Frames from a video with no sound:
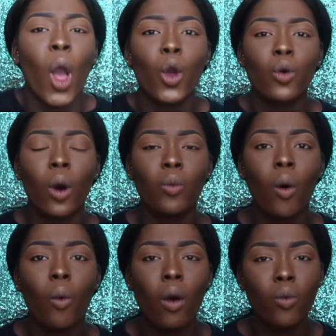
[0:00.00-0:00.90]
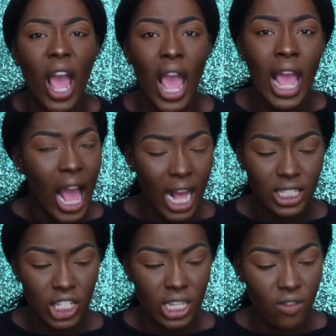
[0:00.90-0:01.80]
Who, what, where? How
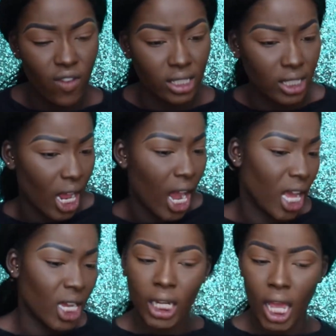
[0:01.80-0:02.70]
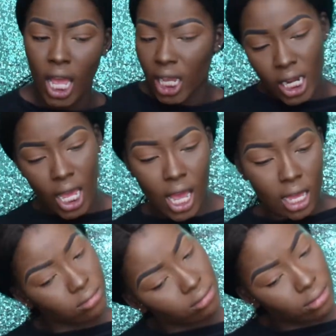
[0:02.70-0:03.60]
did you get my girl? Like, could it?
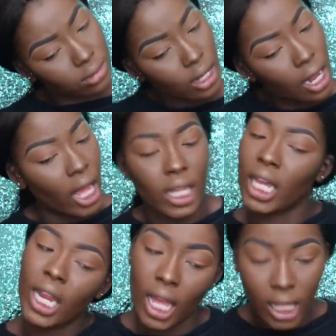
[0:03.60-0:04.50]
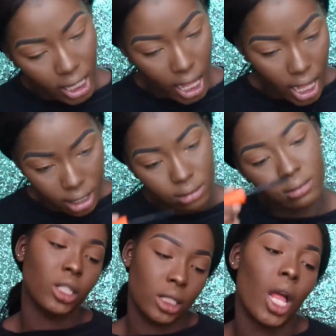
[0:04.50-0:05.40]
Like, could it?
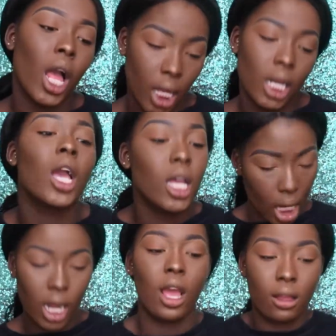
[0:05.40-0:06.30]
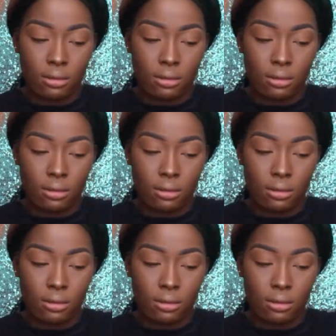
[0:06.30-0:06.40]
She's like, could it?